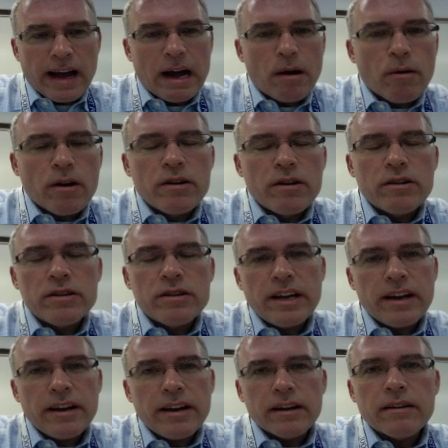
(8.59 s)
Our
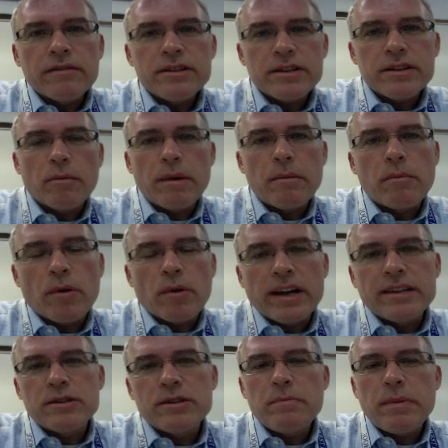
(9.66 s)
understanding of cell
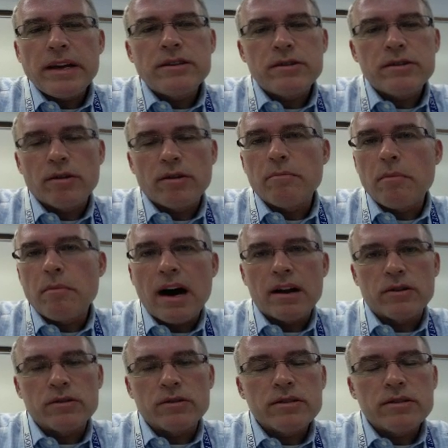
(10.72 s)
membranes is based on
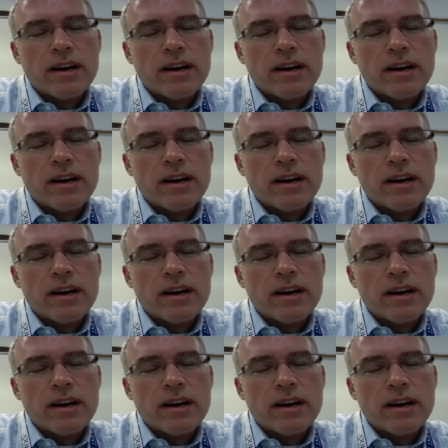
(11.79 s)
models.